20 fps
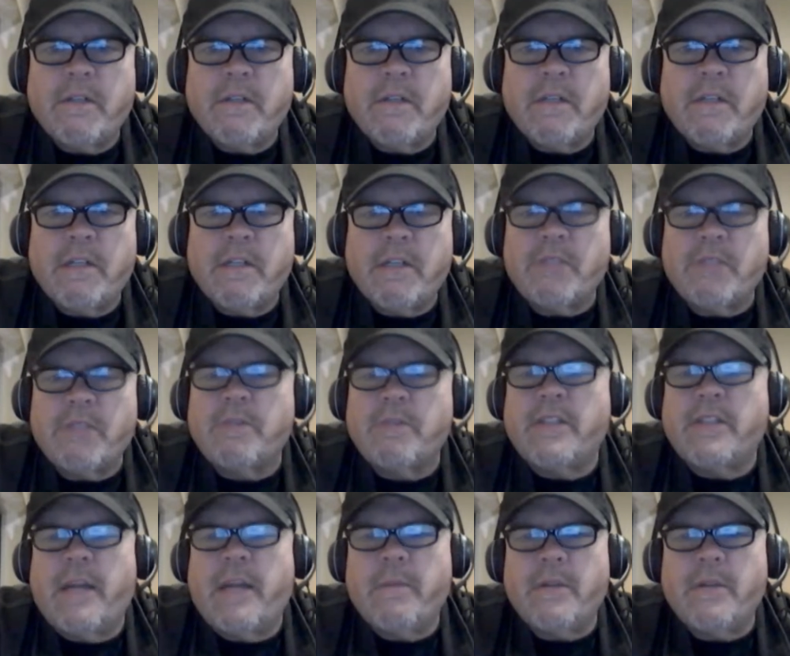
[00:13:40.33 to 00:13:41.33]
Chris
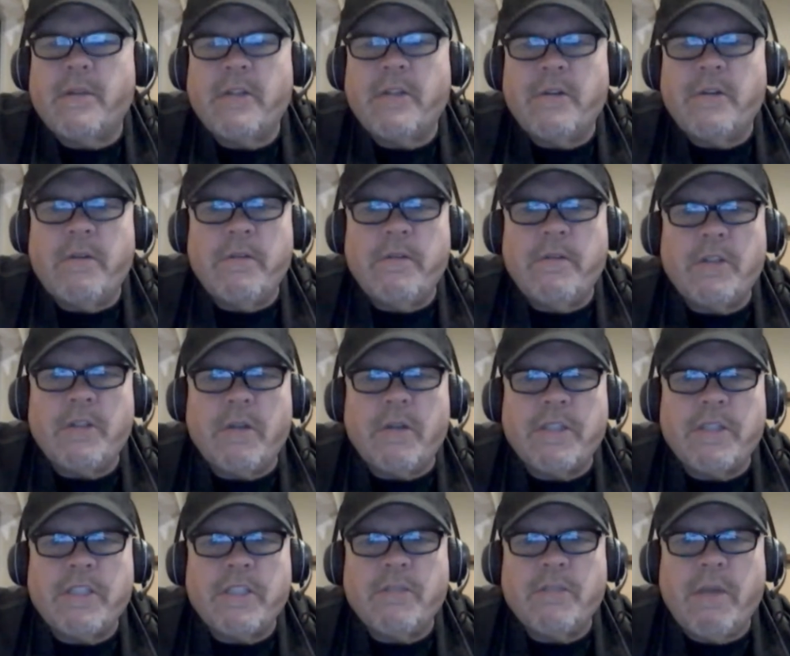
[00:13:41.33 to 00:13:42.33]
wasn't able to join
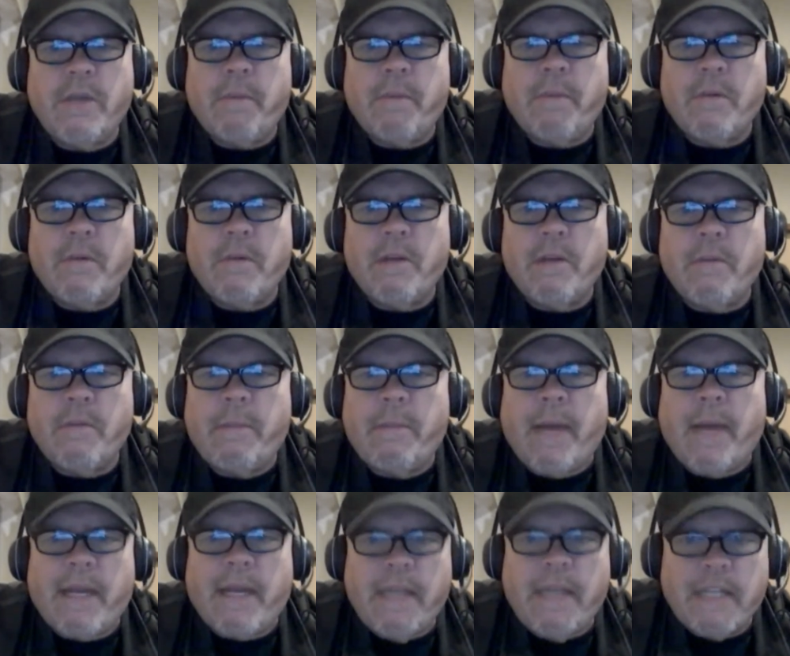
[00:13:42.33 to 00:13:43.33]
us this week, but he'll be
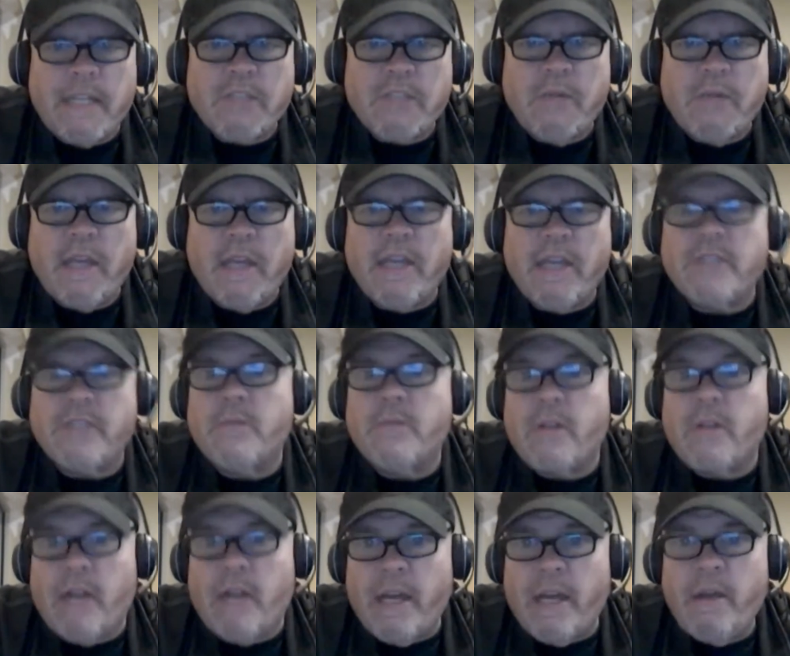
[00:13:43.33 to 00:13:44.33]
back next week, as
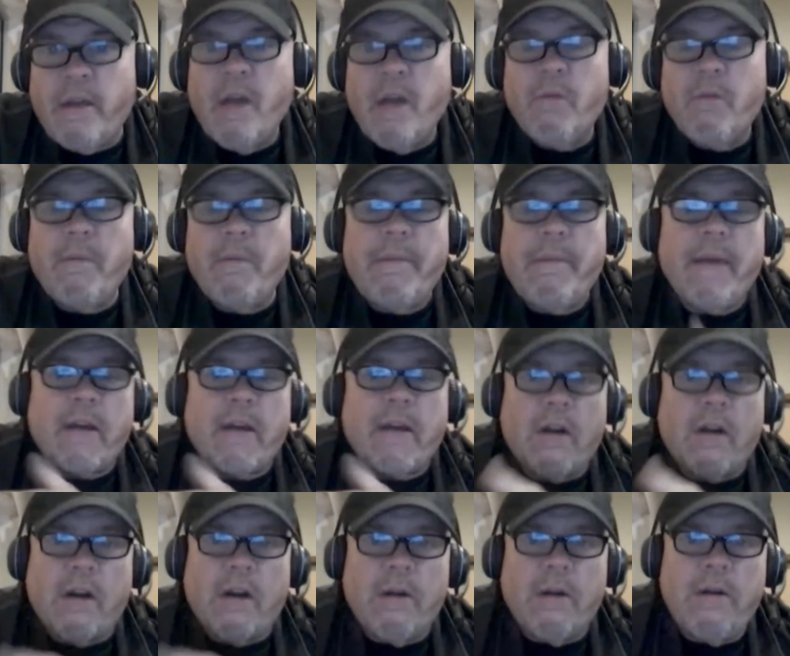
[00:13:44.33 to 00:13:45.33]
will I. We'll be back
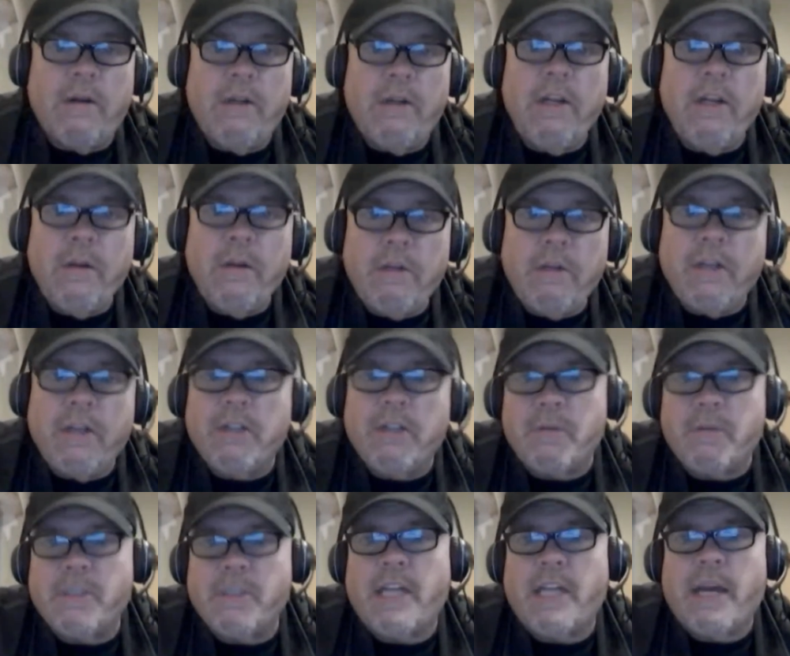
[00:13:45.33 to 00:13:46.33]
on our new
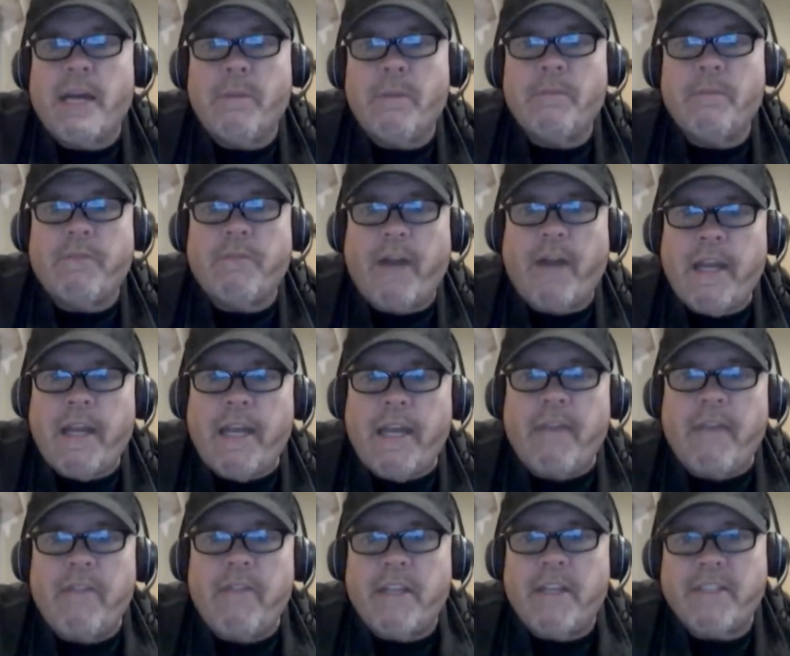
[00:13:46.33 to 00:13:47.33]
usual time, Friday
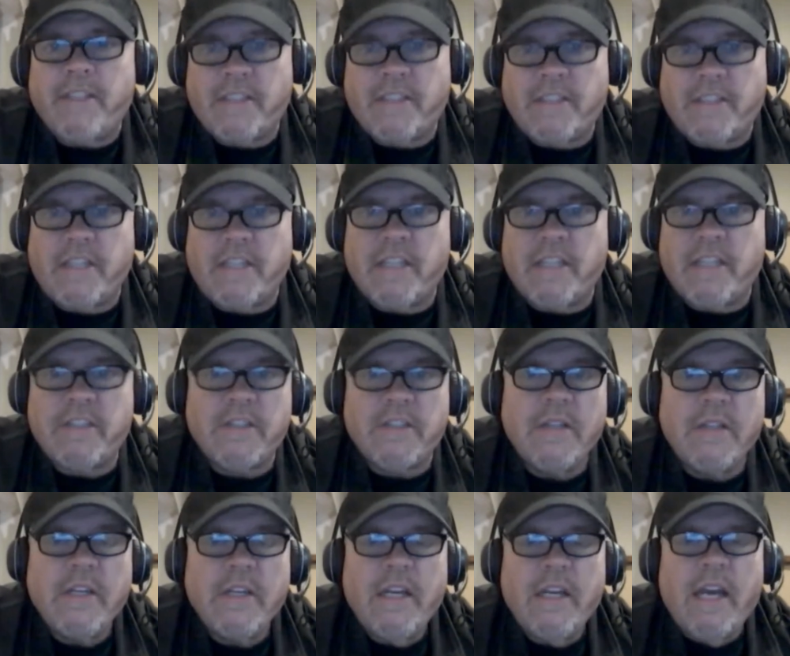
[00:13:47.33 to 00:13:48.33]
evenings at 6.
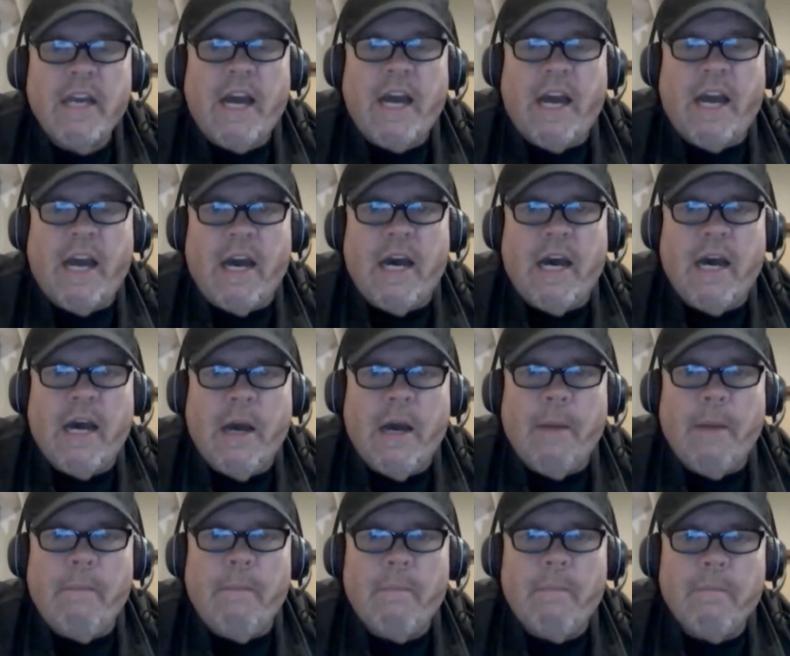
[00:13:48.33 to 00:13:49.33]

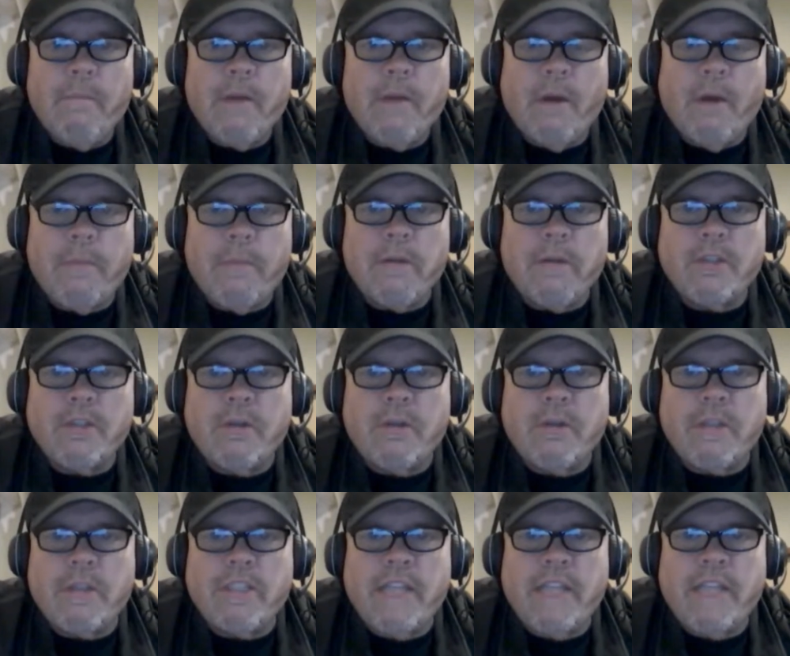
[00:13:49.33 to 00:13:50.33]
We hope you'll join
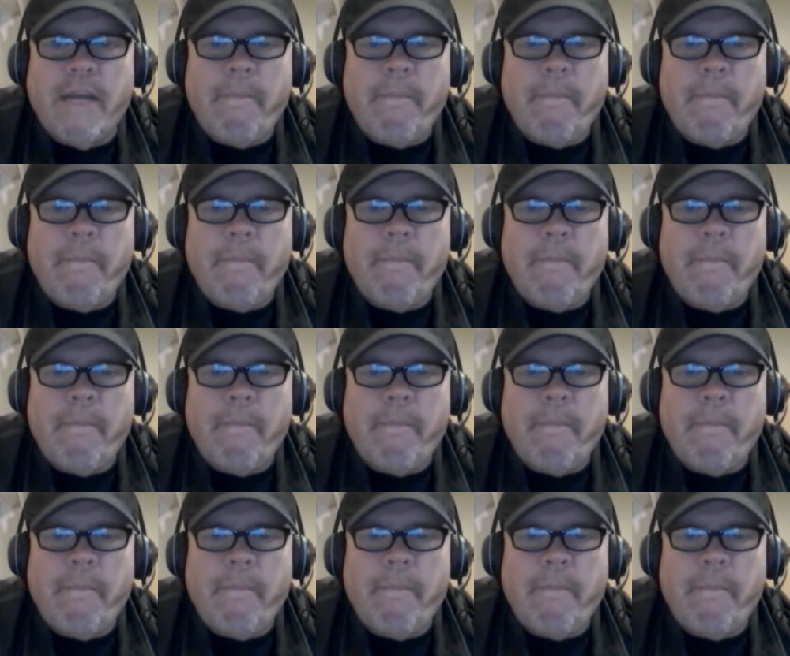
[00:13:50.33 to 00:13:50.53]
us then.